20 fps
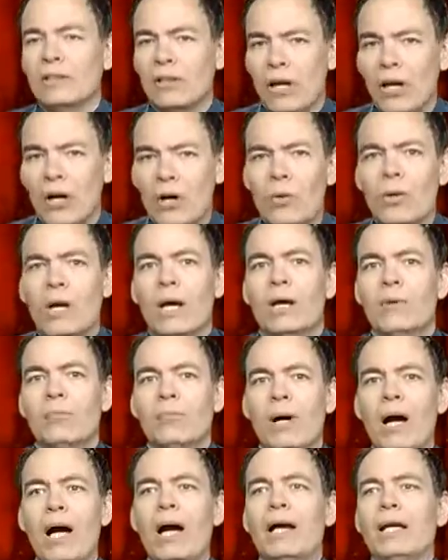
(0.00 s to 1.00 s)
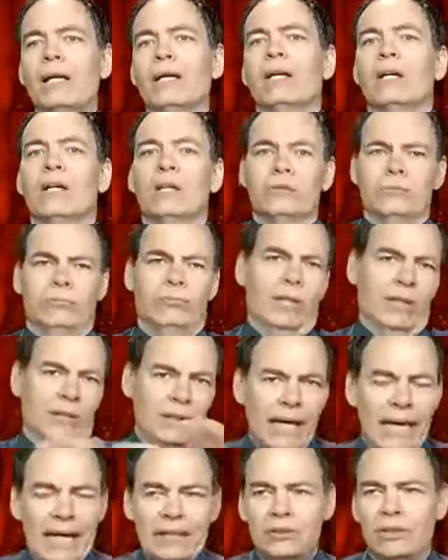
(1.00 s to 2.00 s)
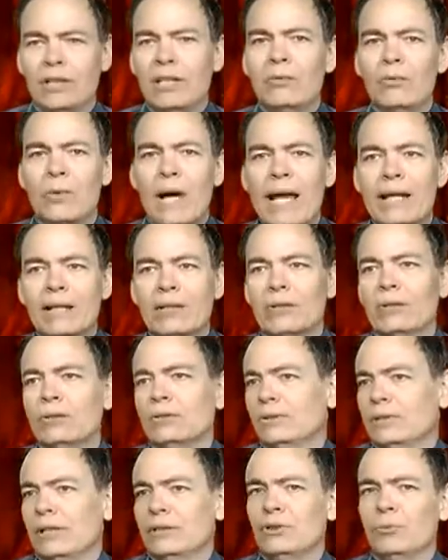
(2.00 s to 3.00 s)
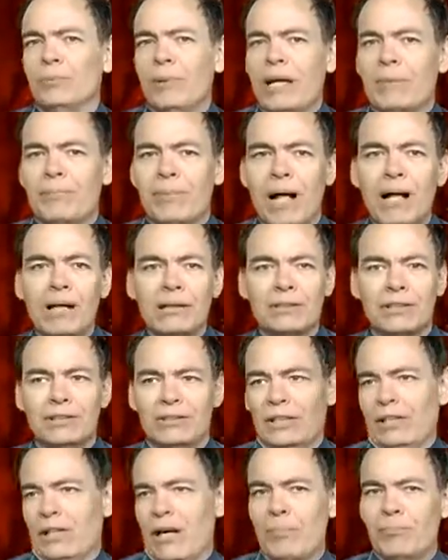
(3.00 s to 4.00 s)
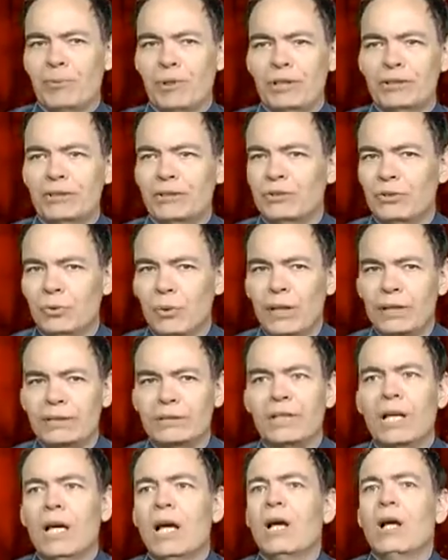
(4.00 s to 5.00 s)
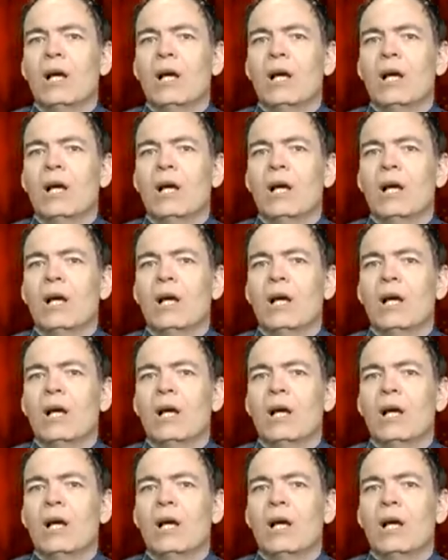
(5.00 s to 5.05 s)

low by engaging in radical central bank policies like Operation Twist.